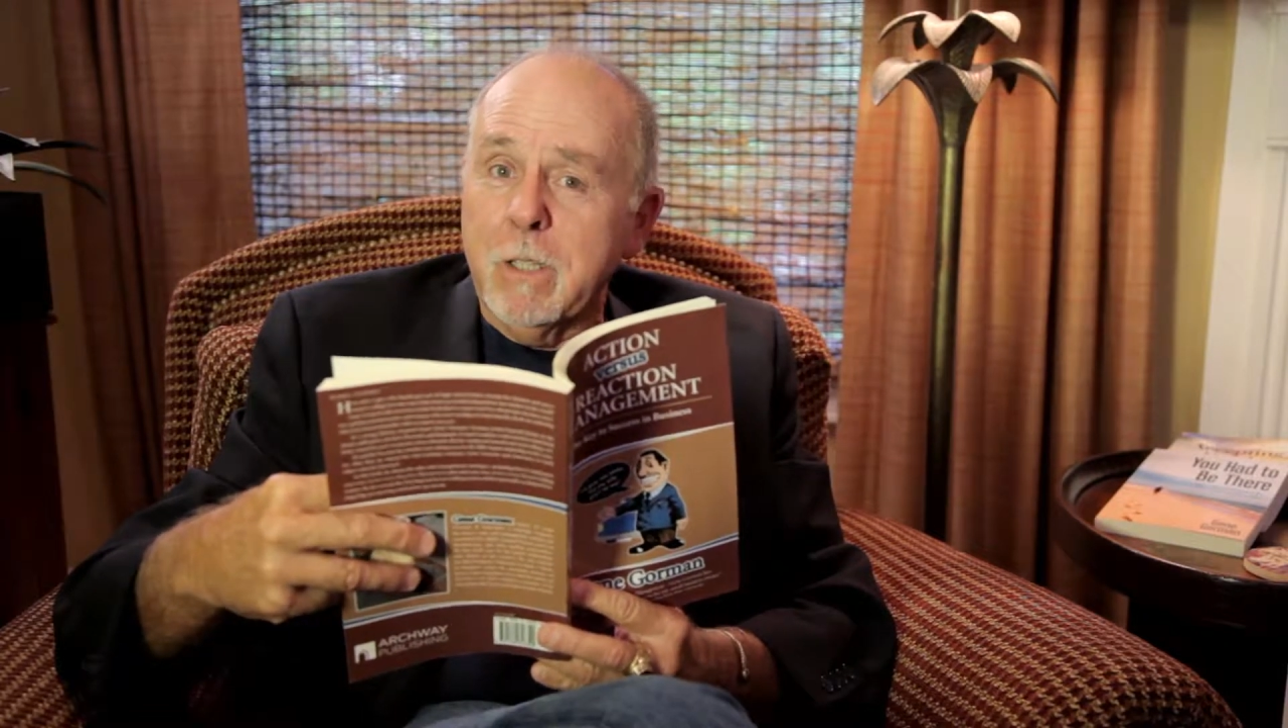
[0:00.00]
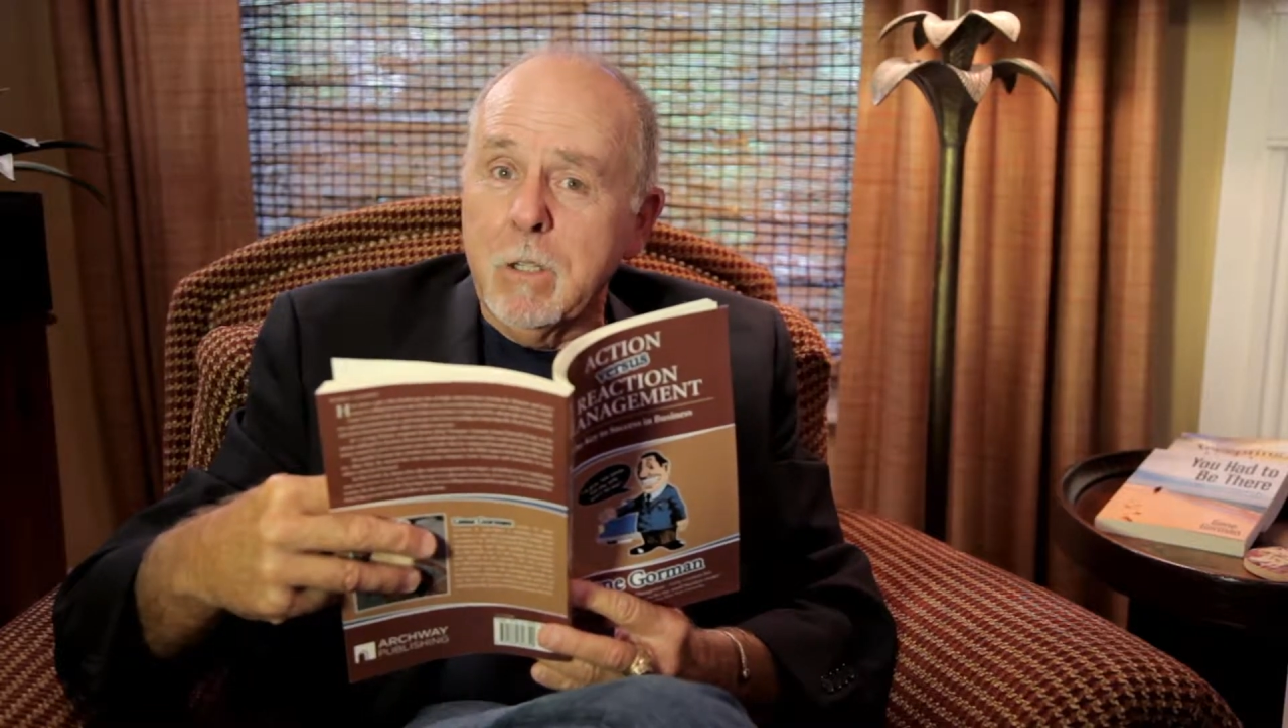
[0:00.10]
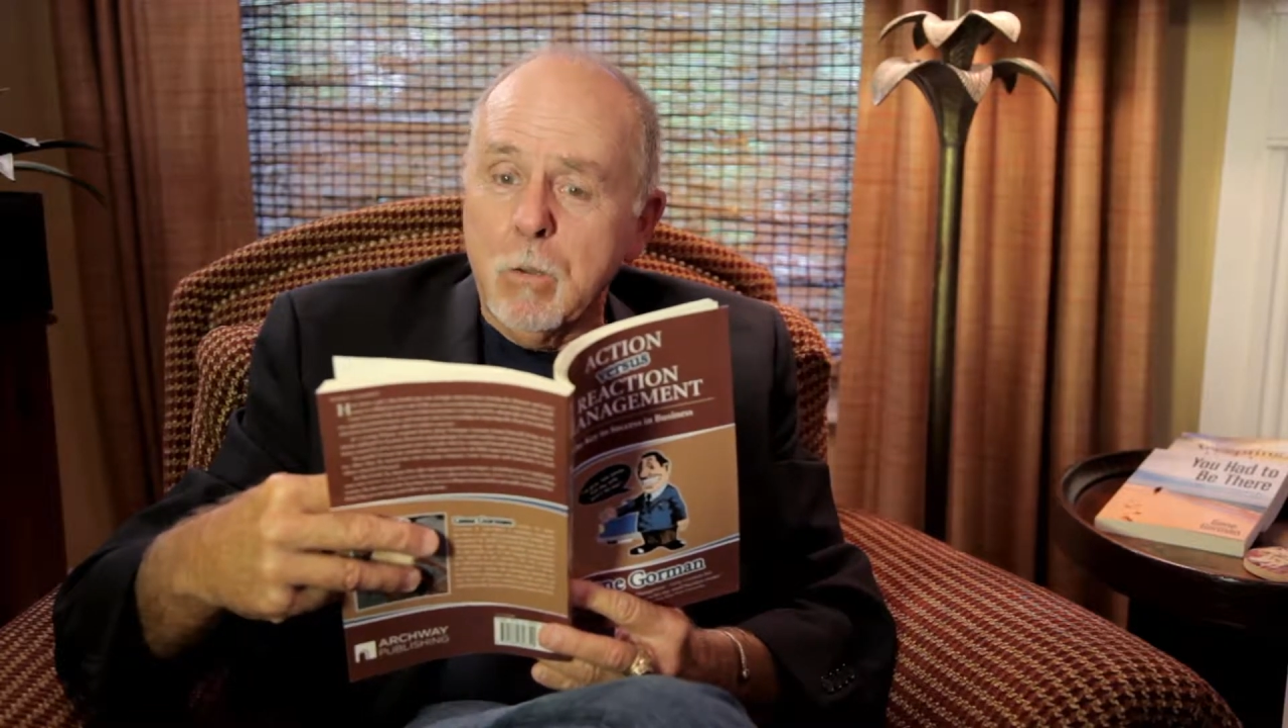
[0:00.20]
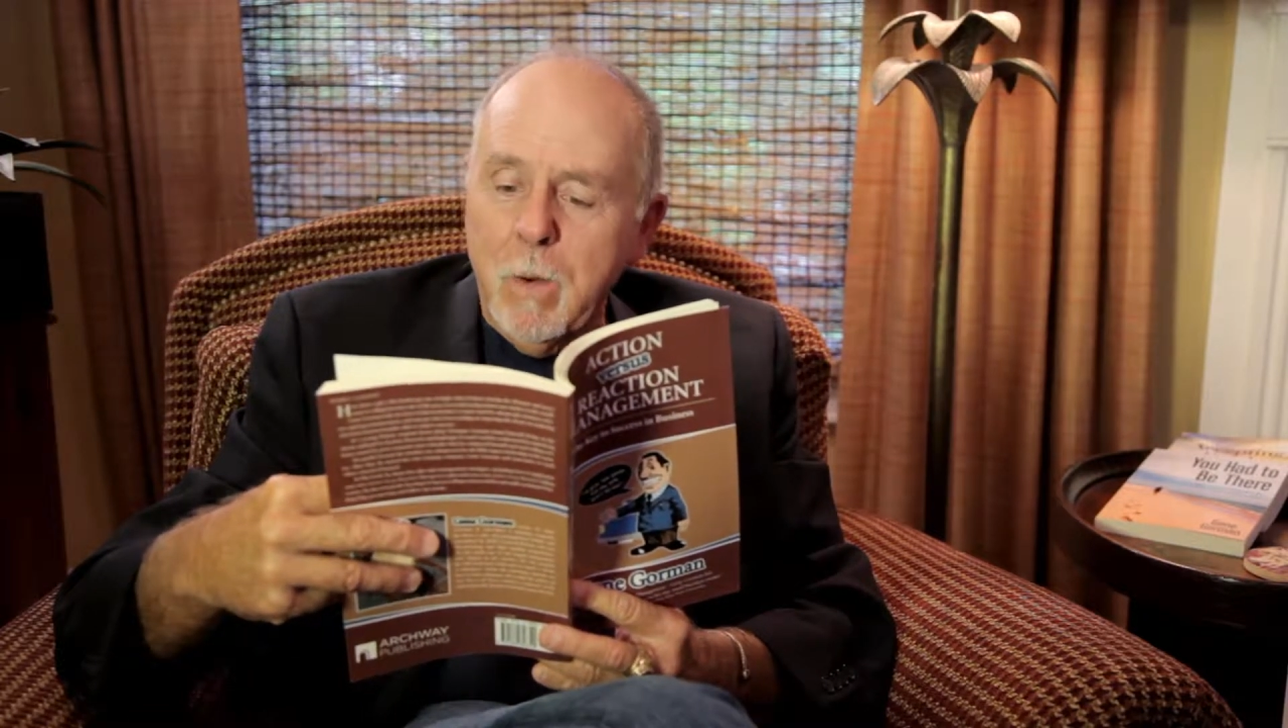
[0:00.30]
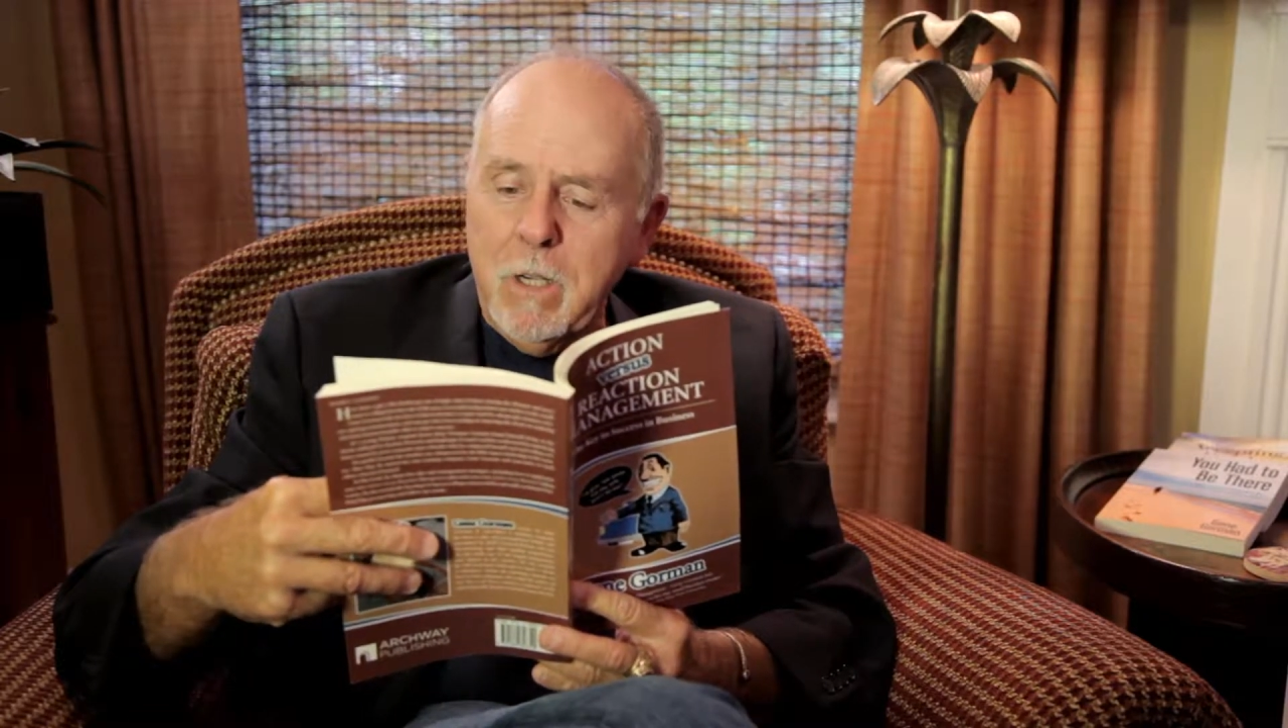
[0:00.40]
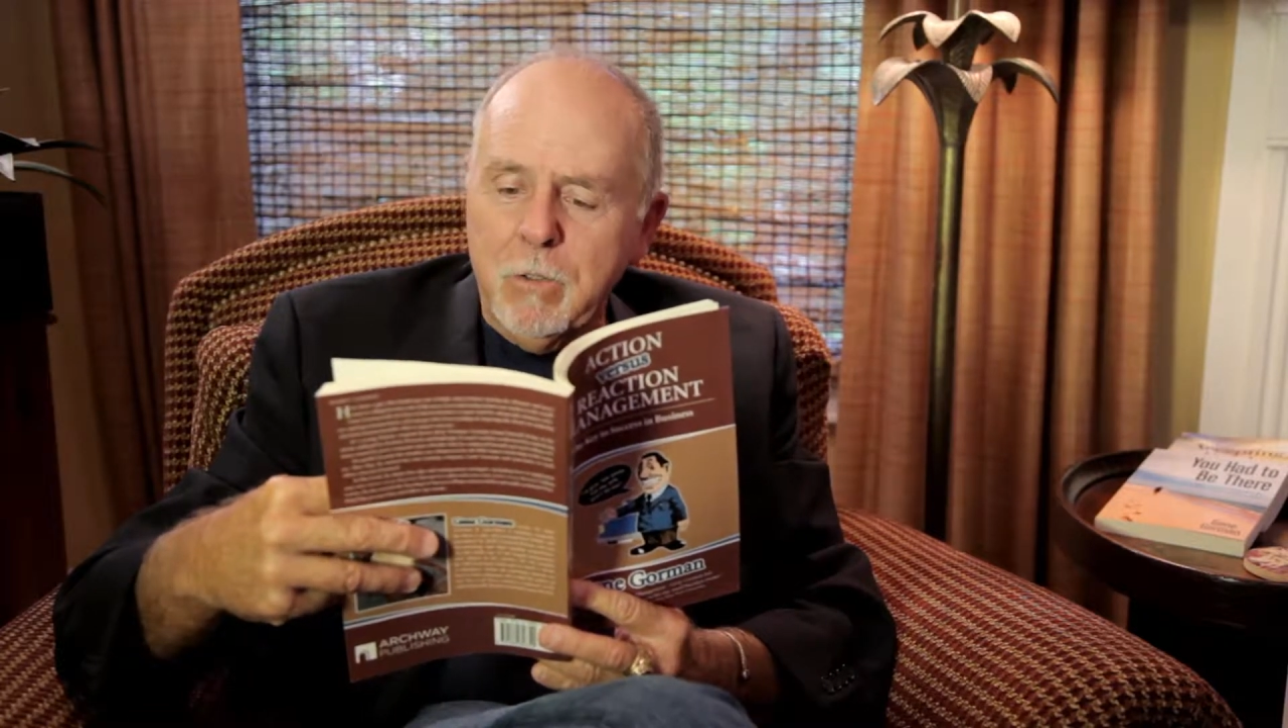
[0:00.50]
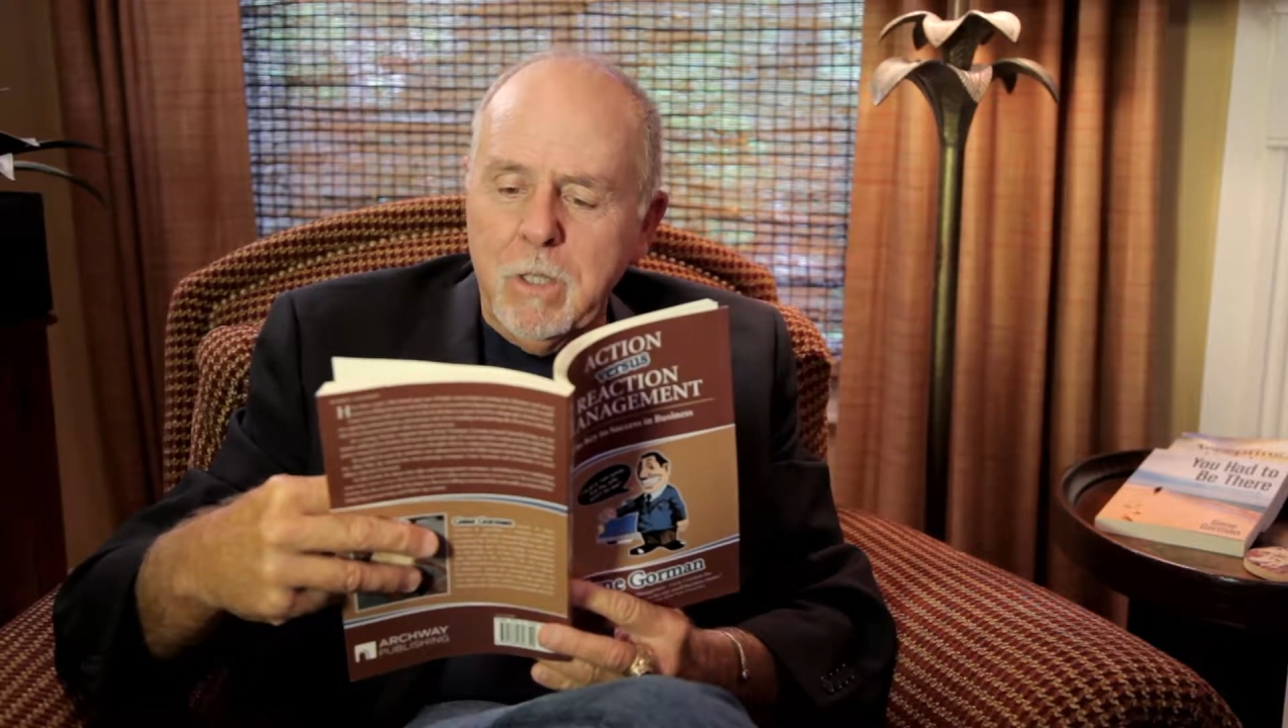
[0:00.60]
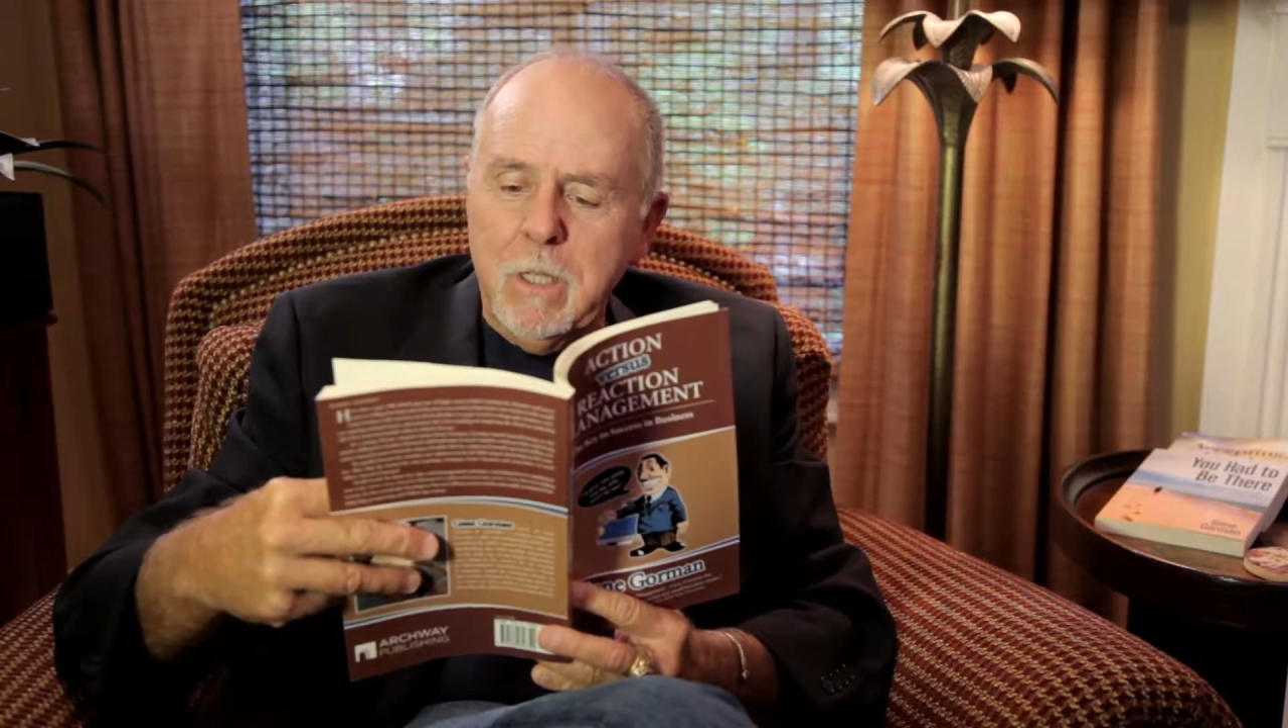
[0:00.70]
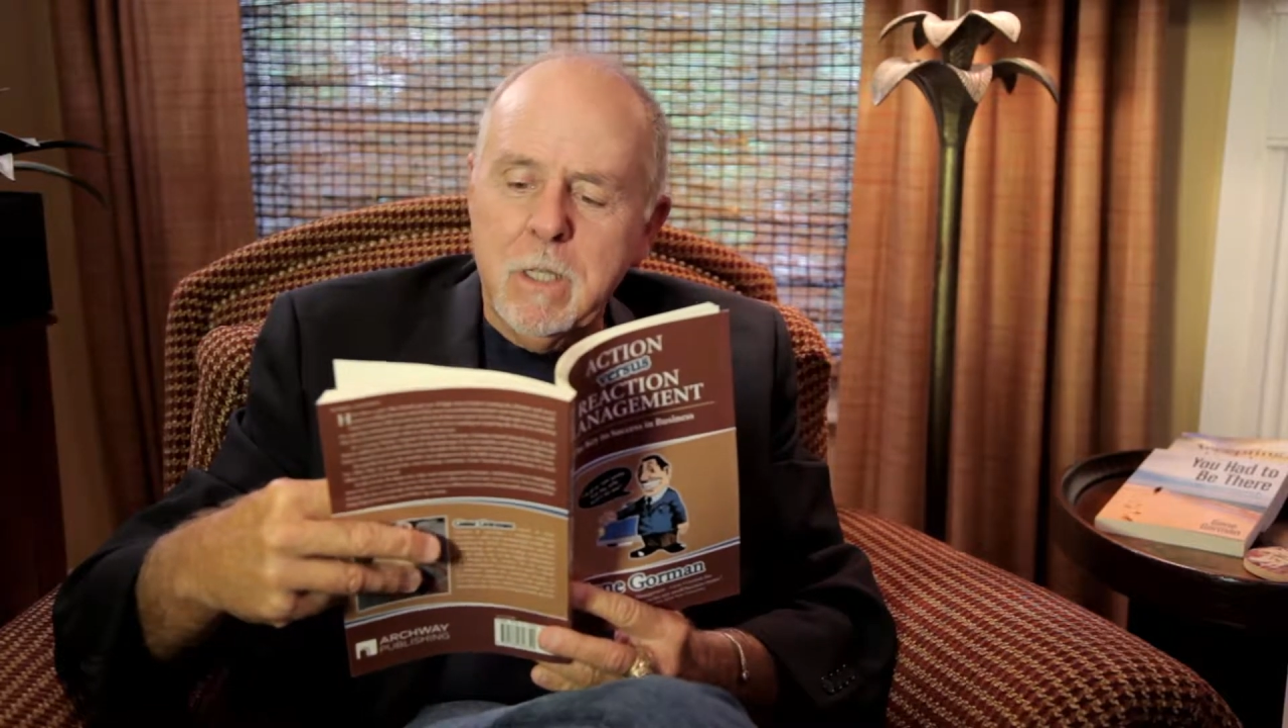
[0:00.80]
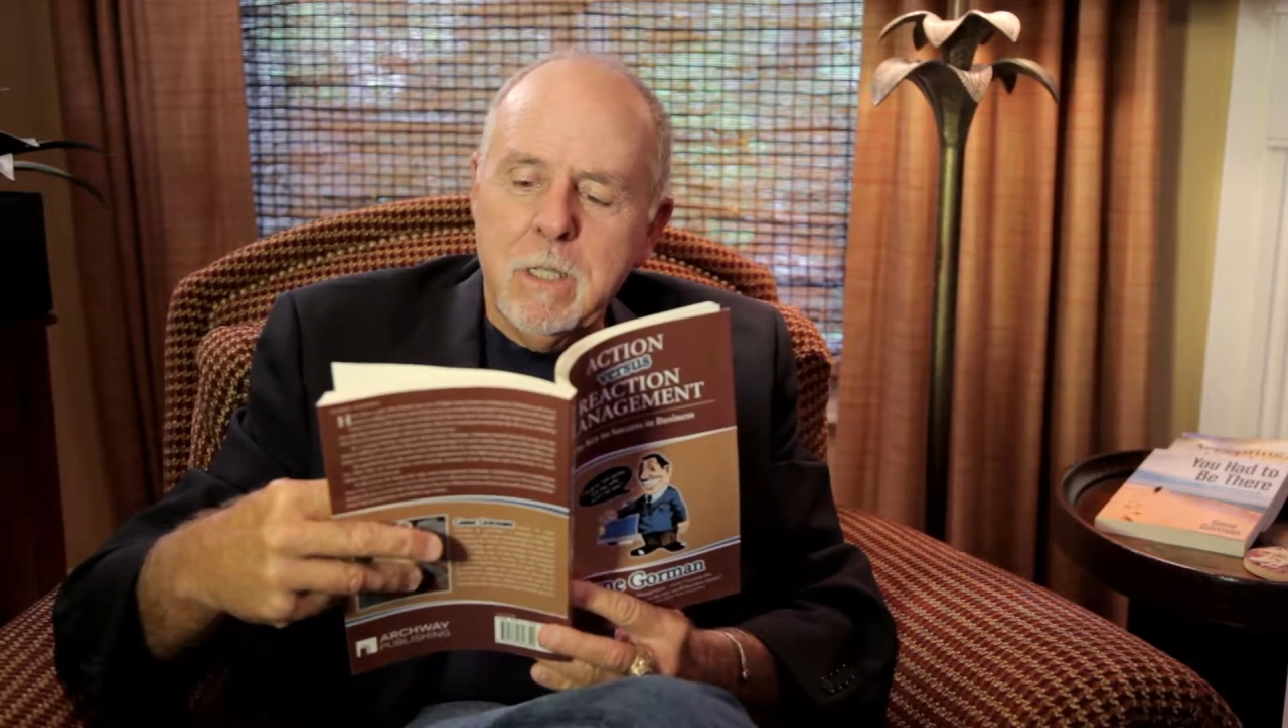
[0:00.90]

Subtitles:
and crazy,